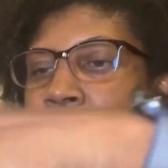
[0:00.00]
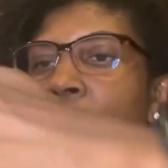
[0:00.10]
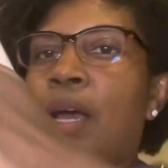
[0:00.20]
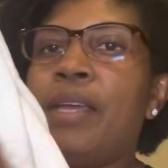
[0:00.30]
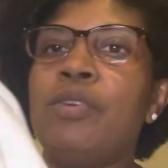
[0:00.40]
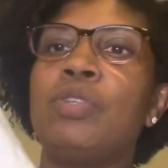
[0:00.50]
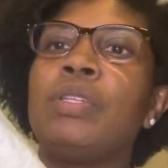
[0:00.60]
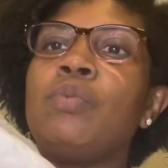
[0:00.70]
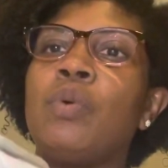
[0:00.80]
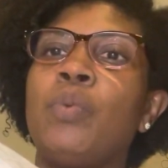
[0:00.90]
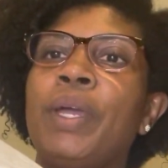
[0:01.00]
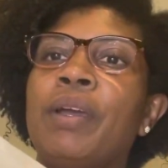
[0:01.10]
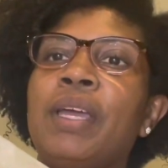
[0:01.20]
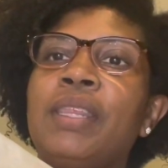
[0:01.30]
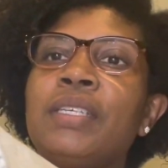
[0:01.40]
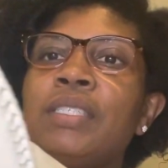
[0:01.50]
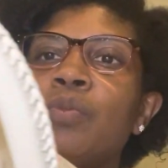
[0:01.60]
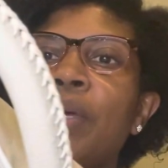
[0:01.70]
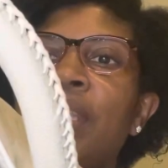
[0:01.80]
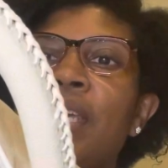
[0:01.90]
I usually will wear it. And this is
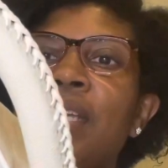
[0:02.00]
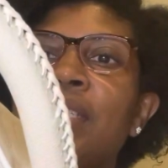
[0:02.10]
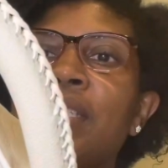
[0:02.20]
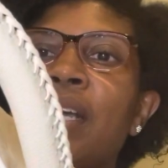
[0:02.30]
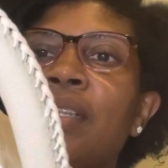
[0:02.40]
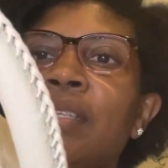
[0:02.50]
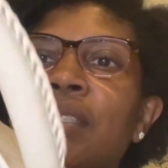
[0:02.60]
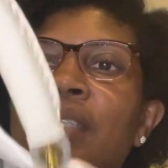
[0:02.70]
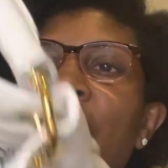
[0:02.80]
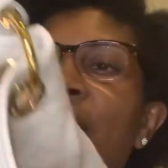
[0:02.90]
what the inside looks like.